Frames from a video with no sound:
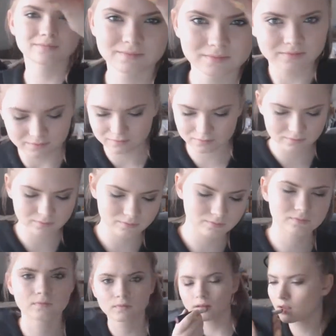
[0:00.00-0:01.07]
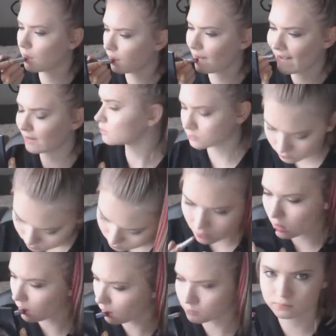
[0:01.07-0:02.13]
And then I'm using my
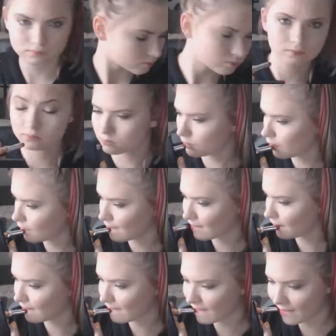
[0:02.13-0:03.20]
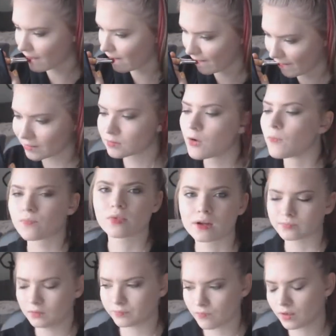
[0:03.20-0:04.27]
long-lasting lipstick
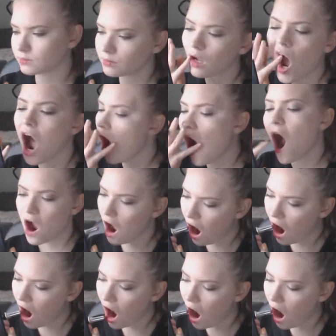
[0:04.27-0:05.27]
from Hema in color